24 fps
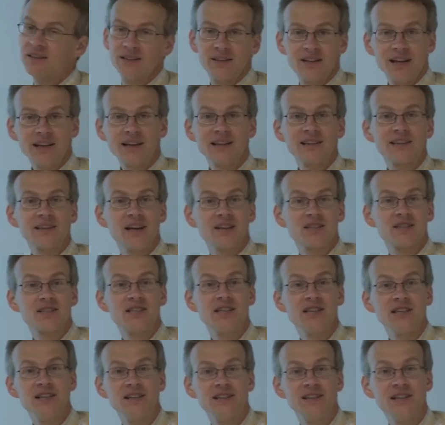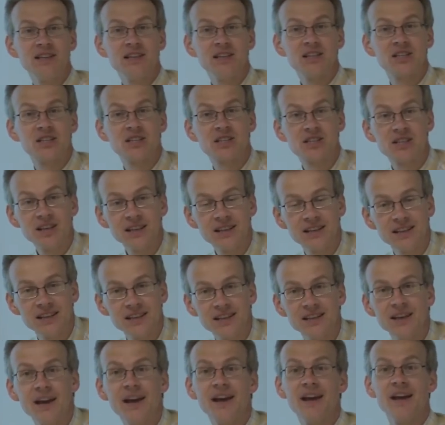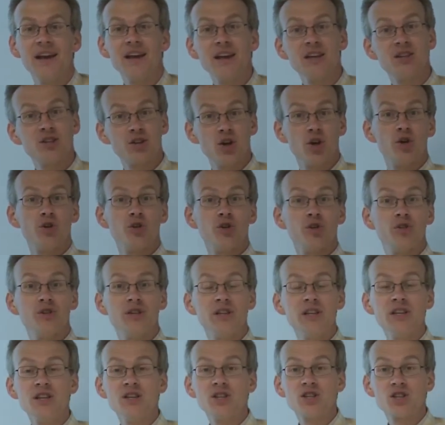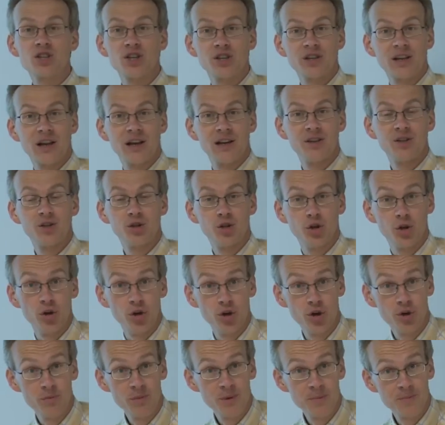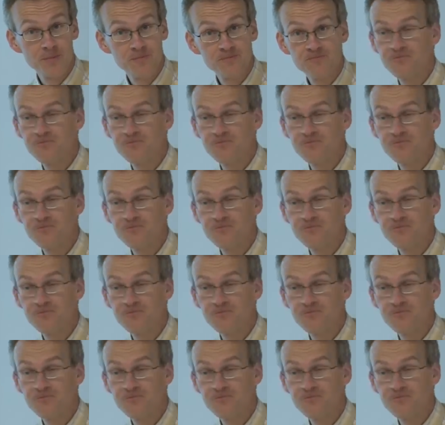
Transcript: delta CDC is an additional term